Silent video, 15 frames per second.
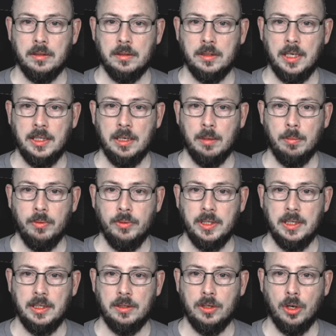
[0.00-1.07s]

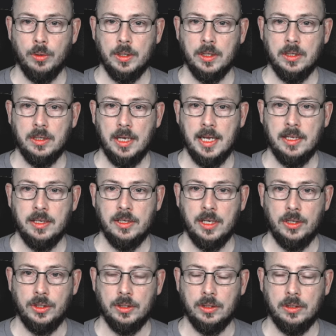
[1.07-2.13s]
JWT tokens and
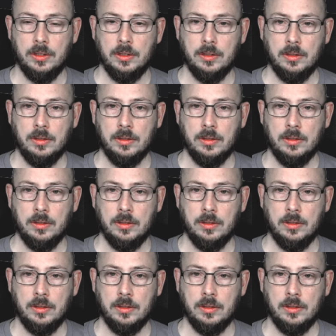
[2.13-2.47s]
sessions.